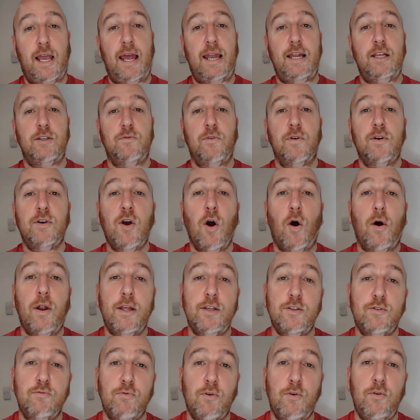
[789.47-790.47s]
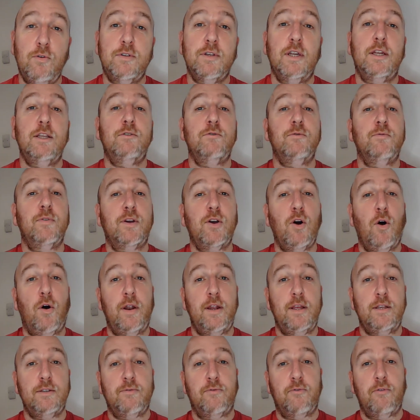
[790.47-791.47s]
and he's forgotten his roots and he's forgotten
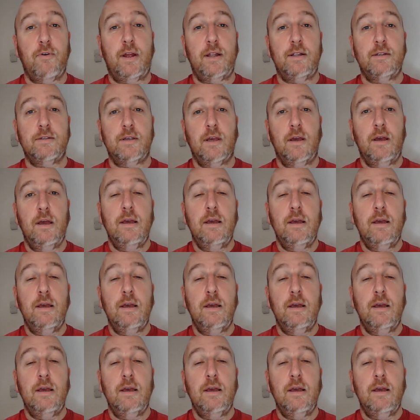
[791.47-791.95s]
his friends.